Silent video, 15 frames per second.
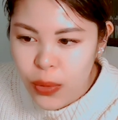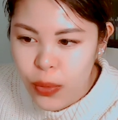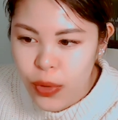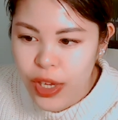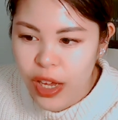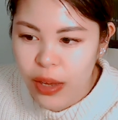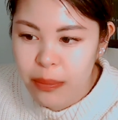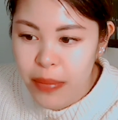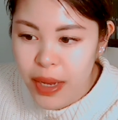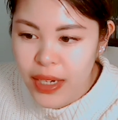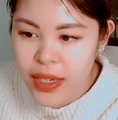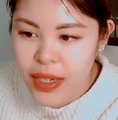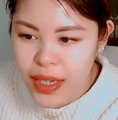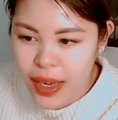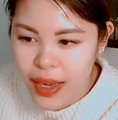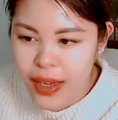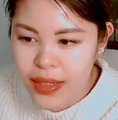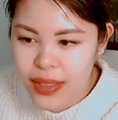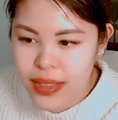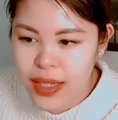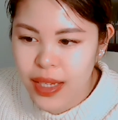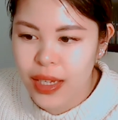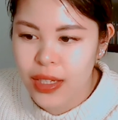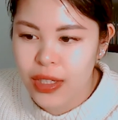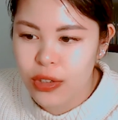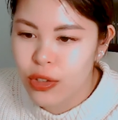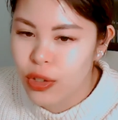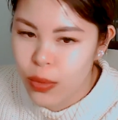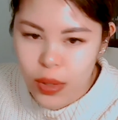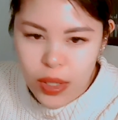where you have many cats and
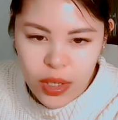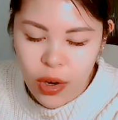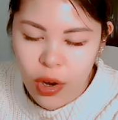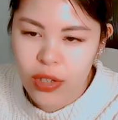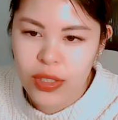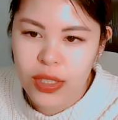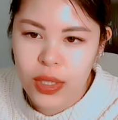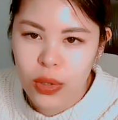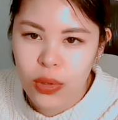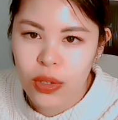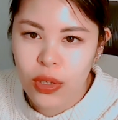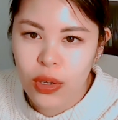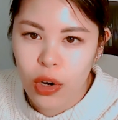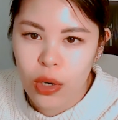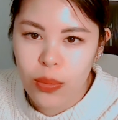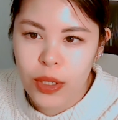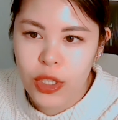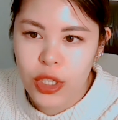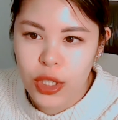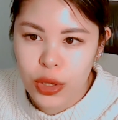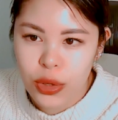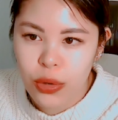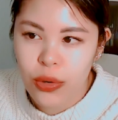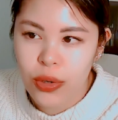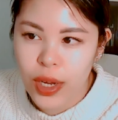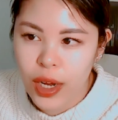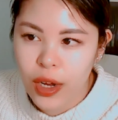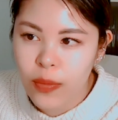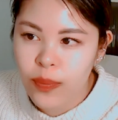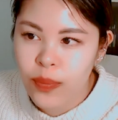you don't want to constantly go to the garbage and throw it
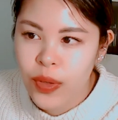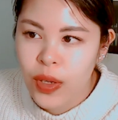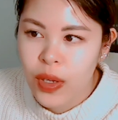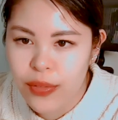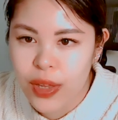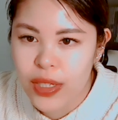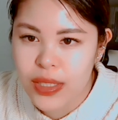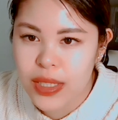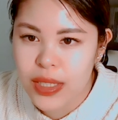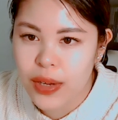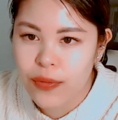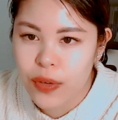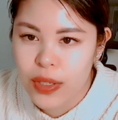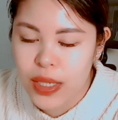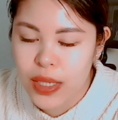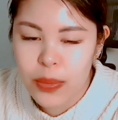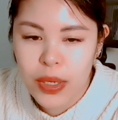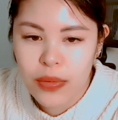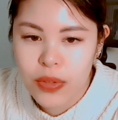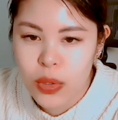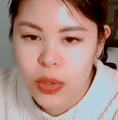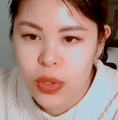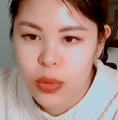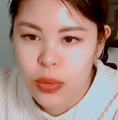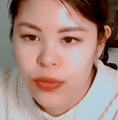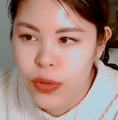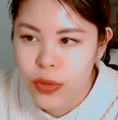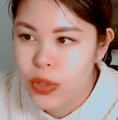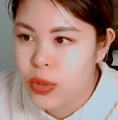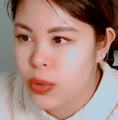out. Let's say, for example, you have to go to the
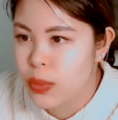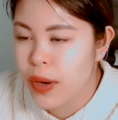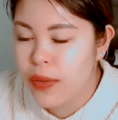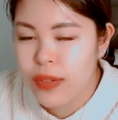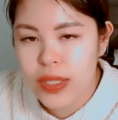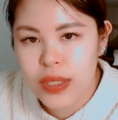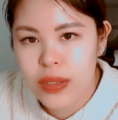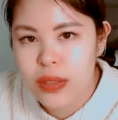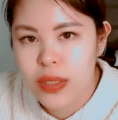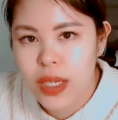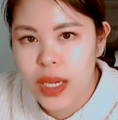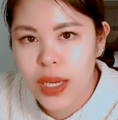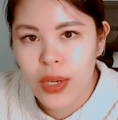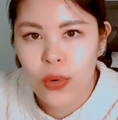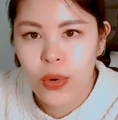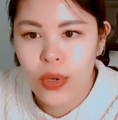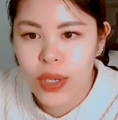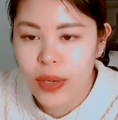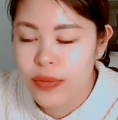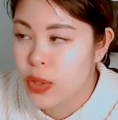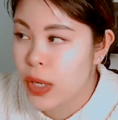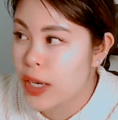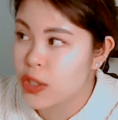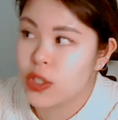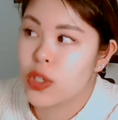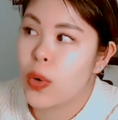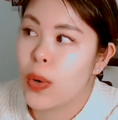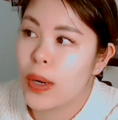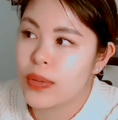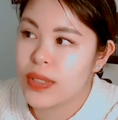refuse room every single day, or you have to actually
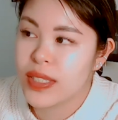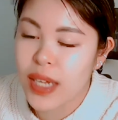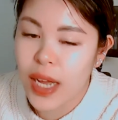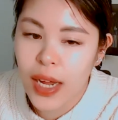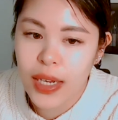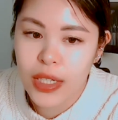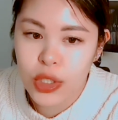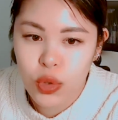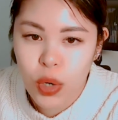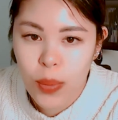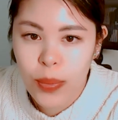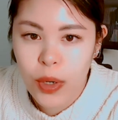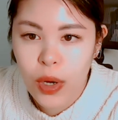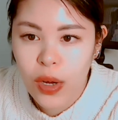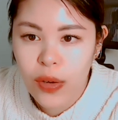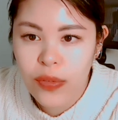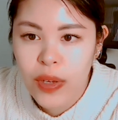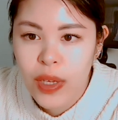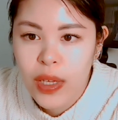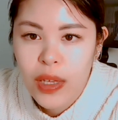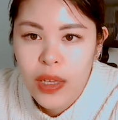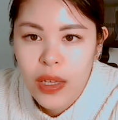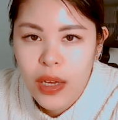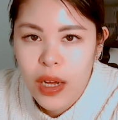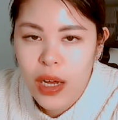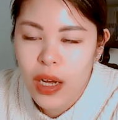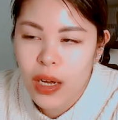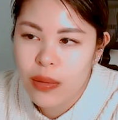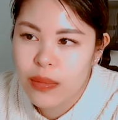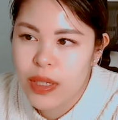go outside and drop it off.
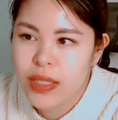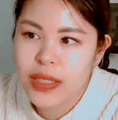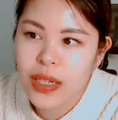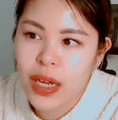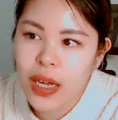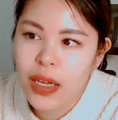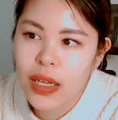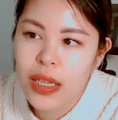It's not